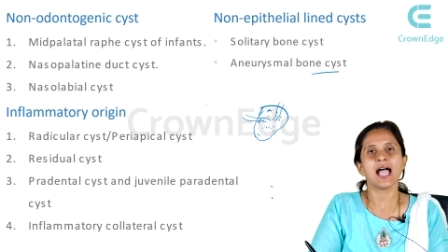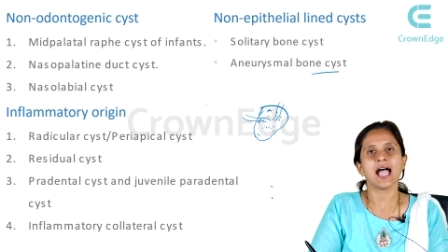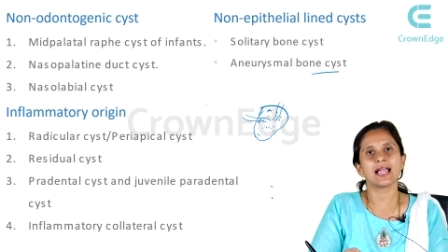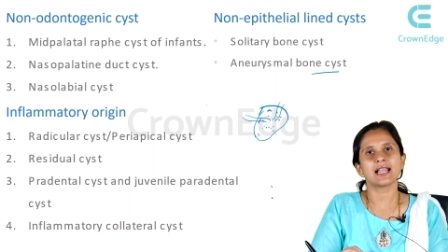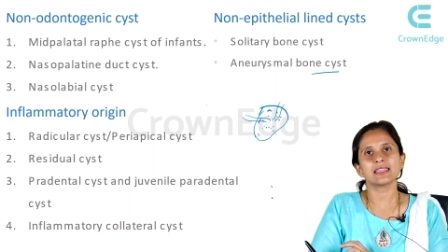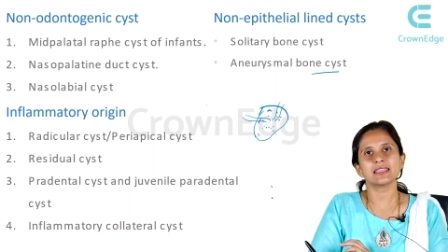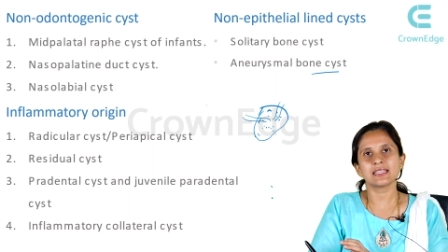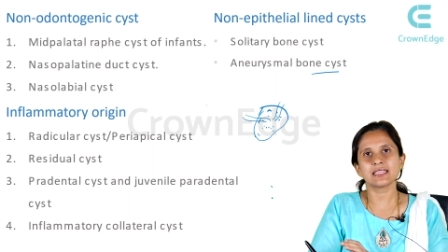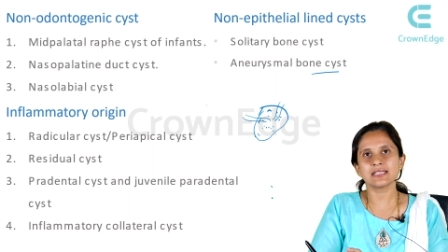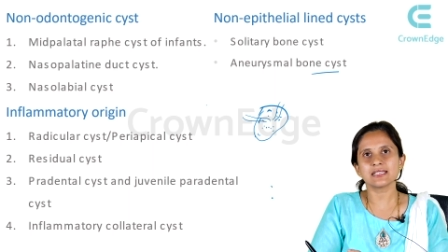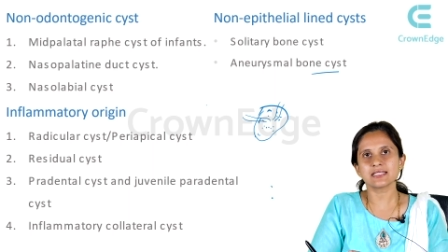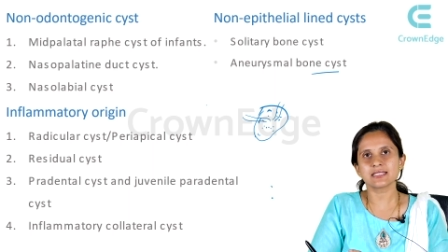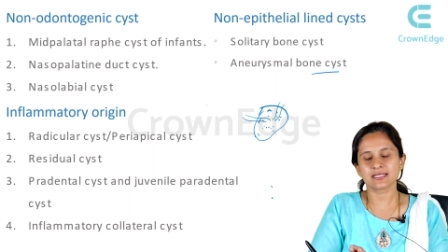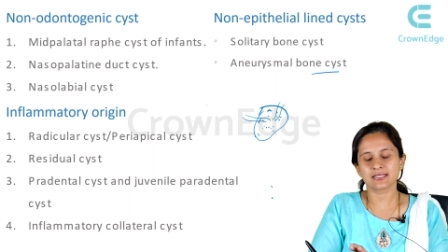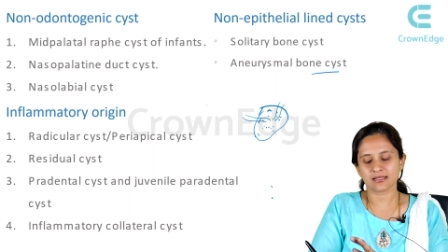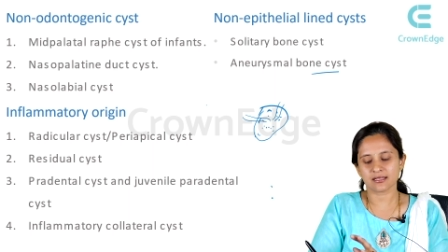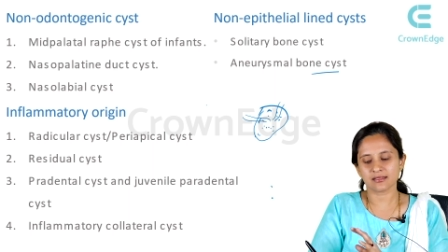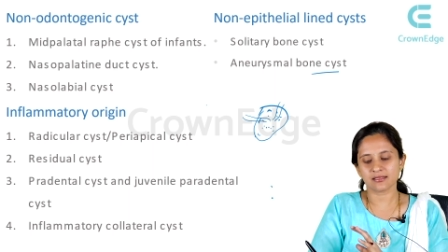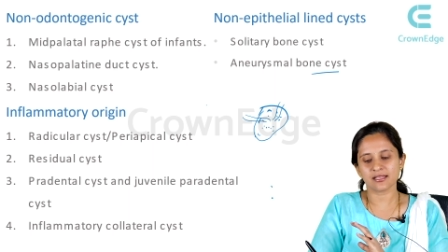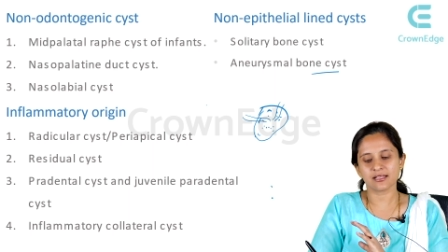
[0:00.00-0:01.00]
and
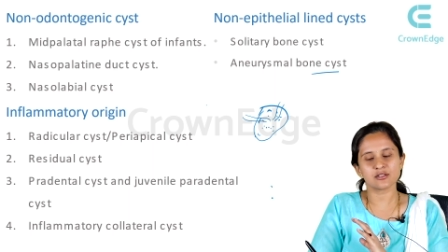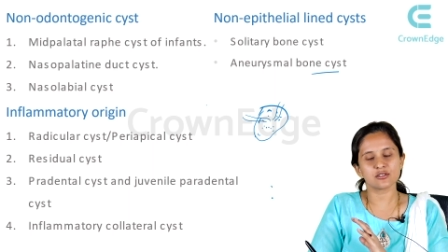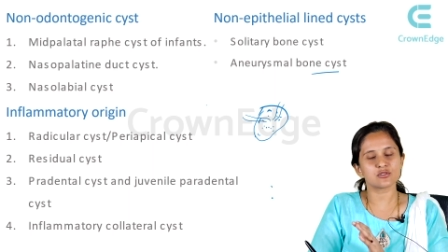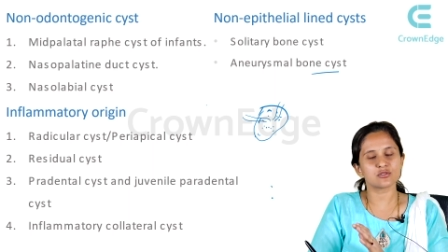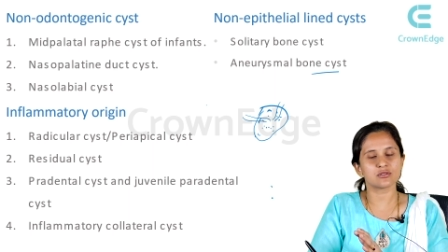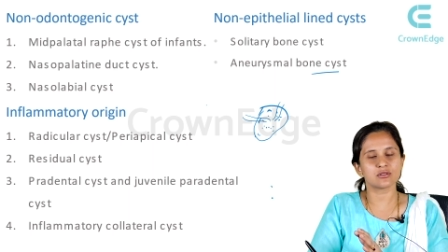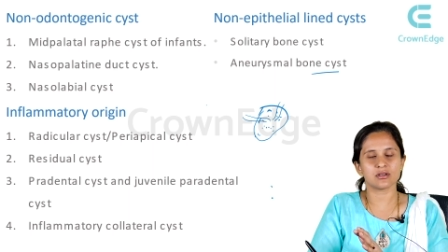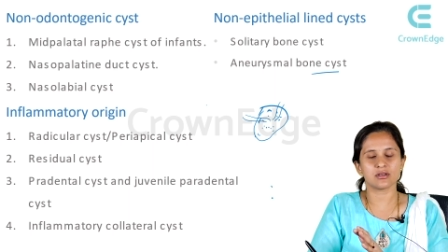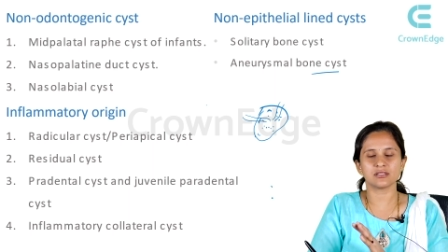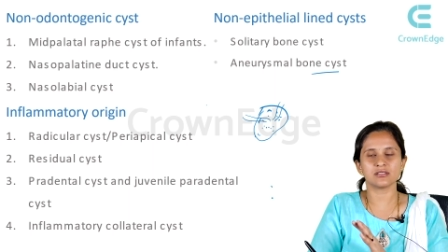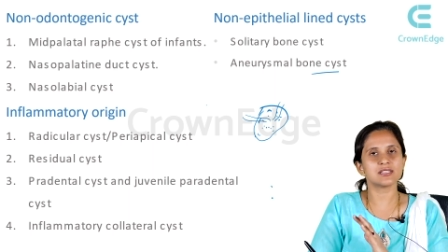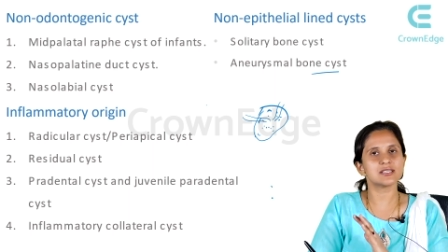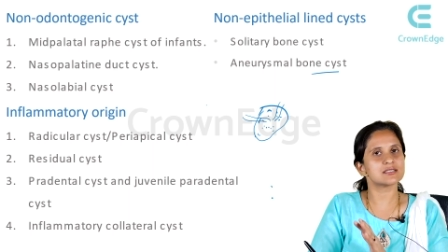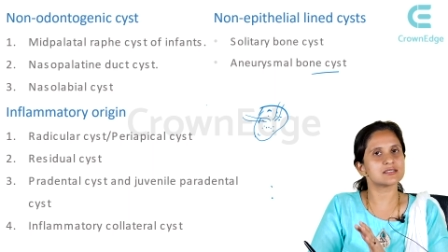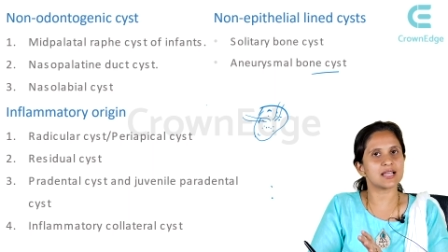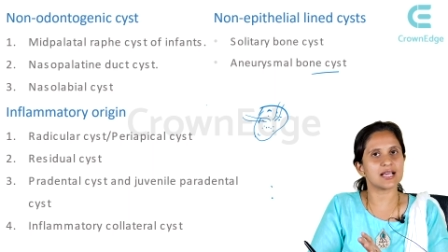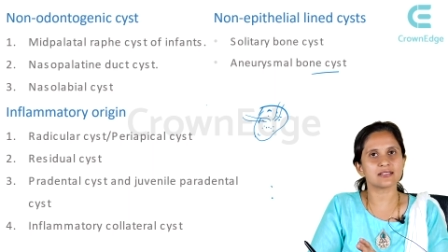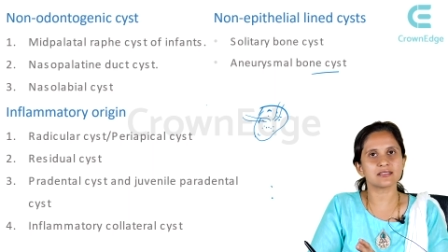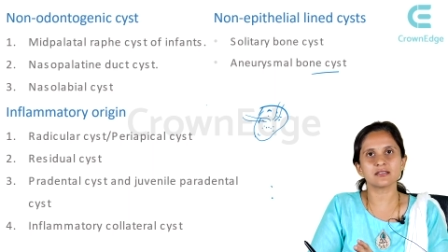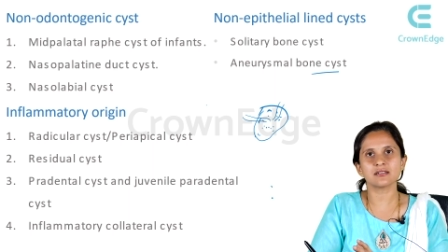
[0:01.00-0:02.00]
this, there is, uh, this
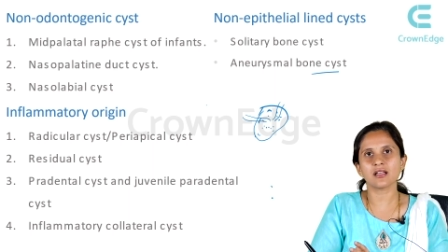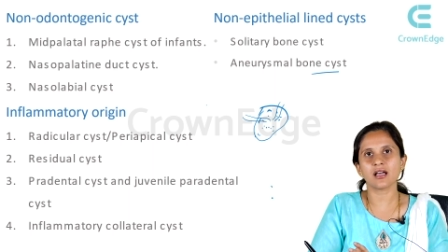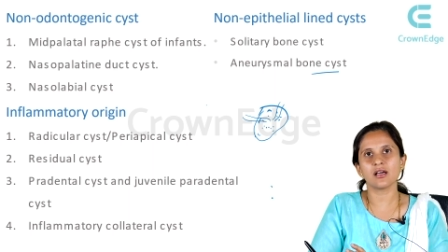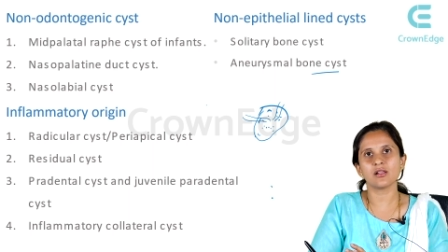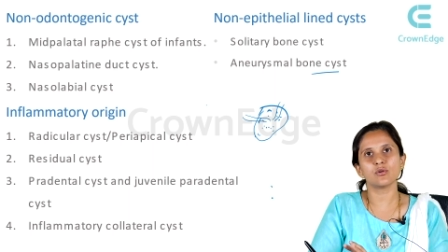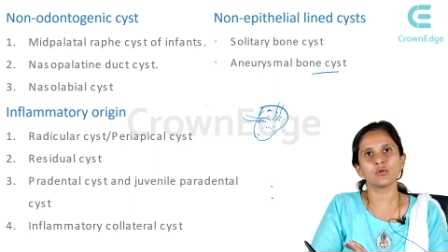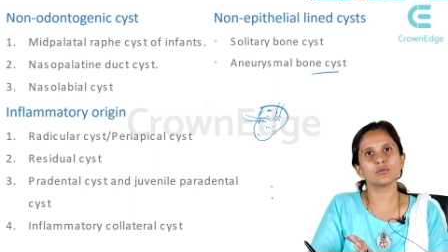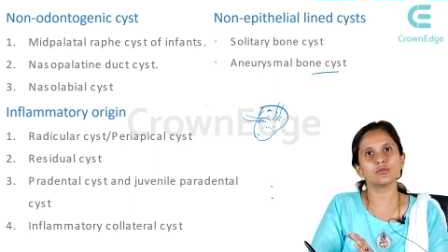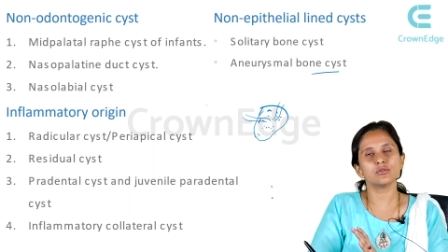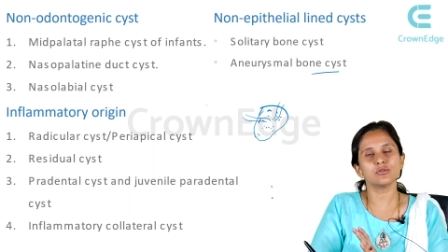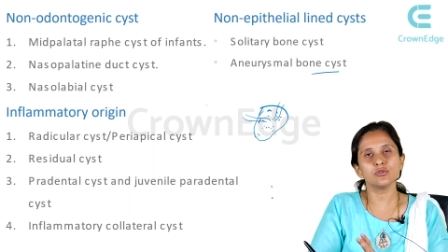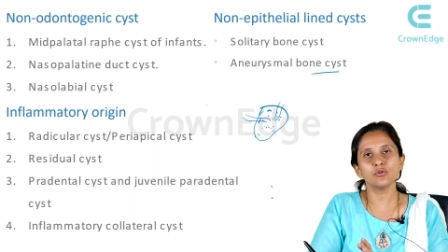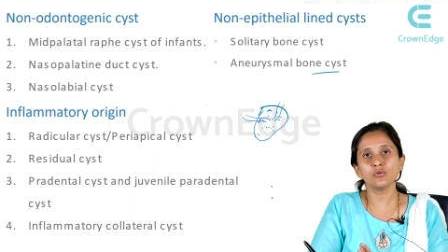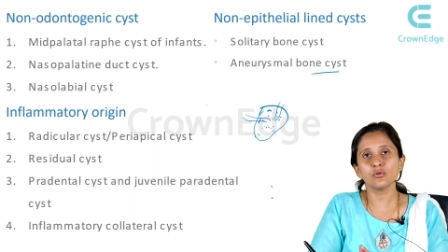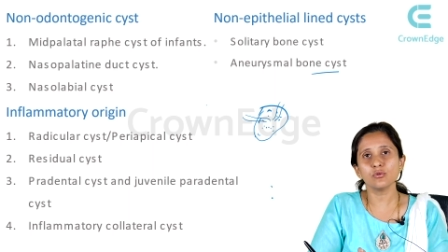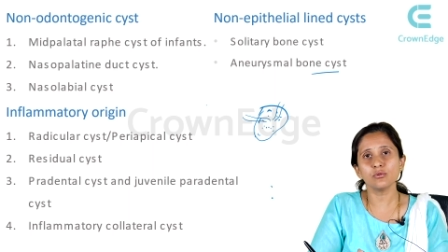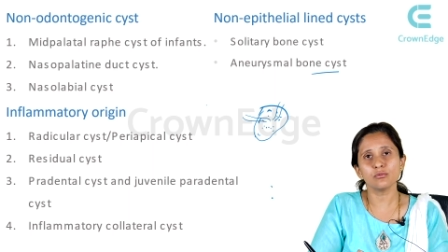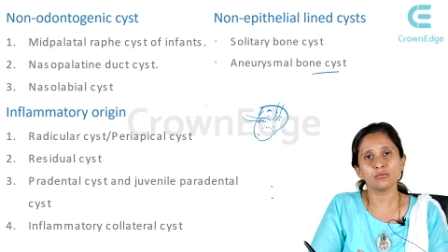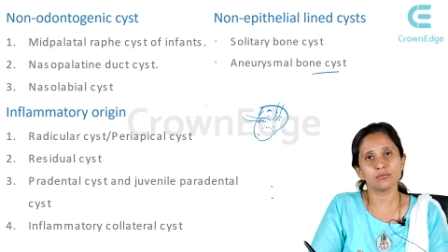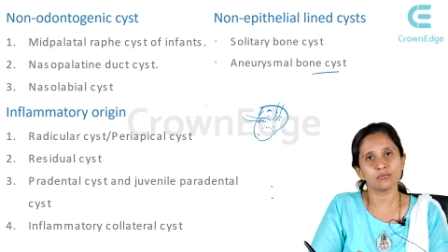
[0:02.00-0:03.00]
doesn't allow
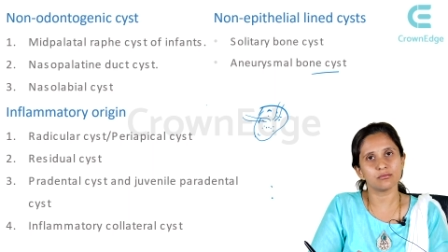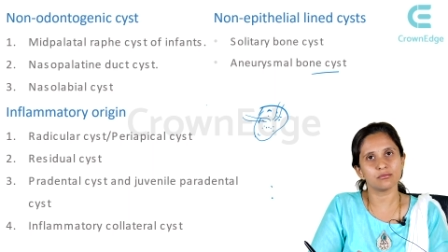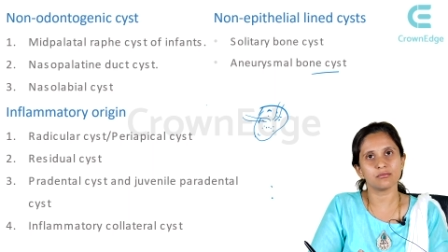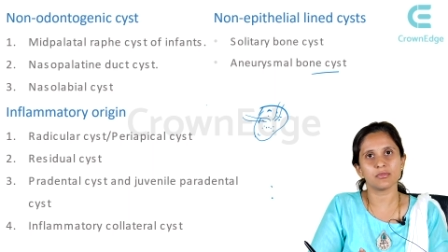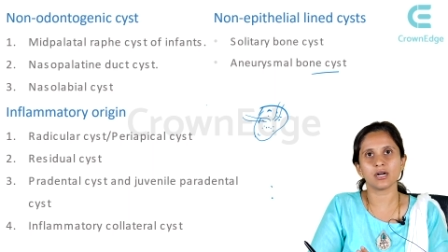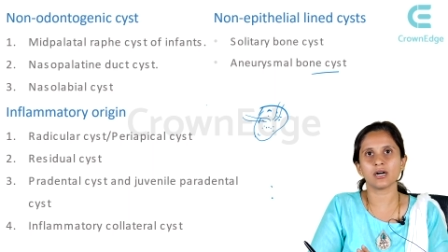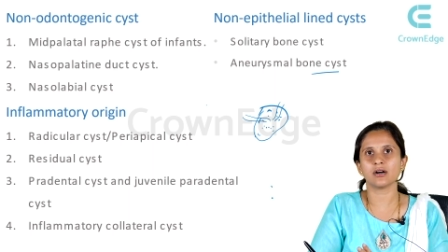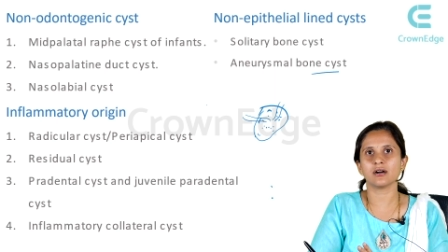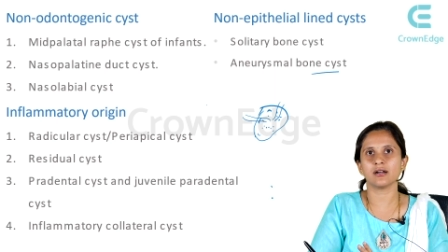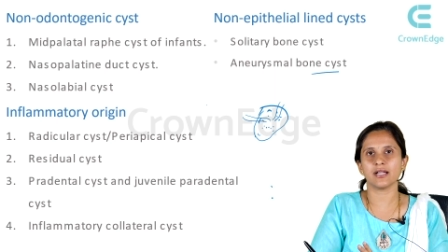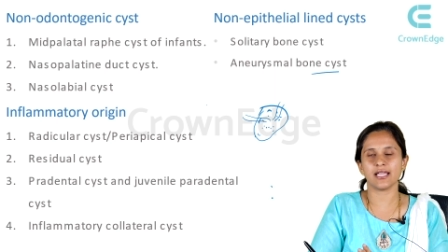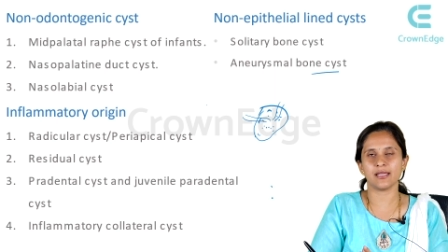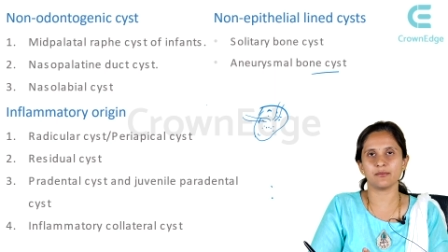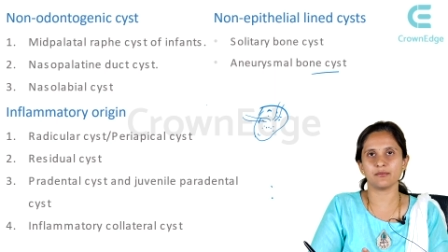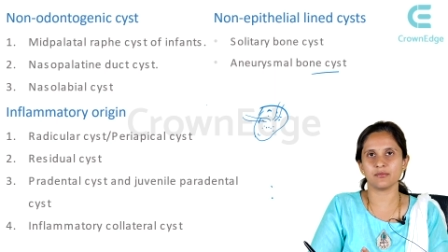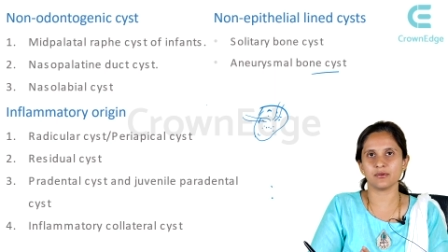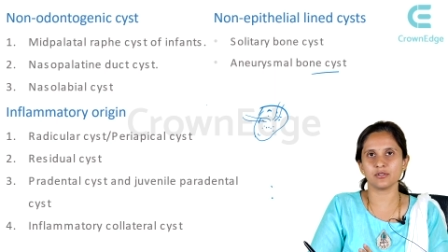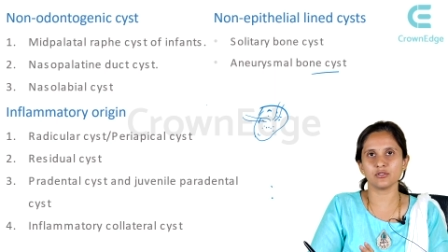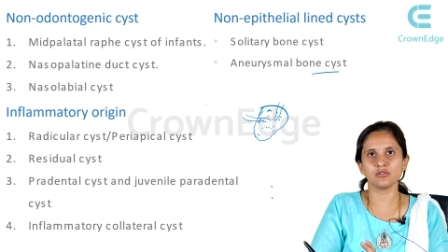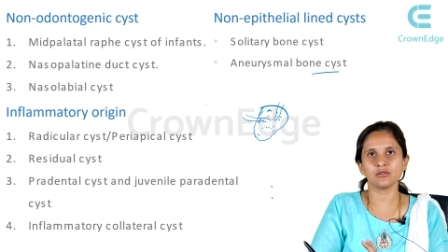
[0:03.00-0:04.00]
new, uh,
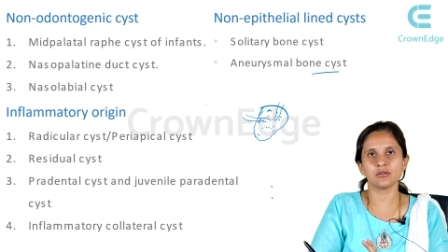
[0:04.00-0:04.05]
hem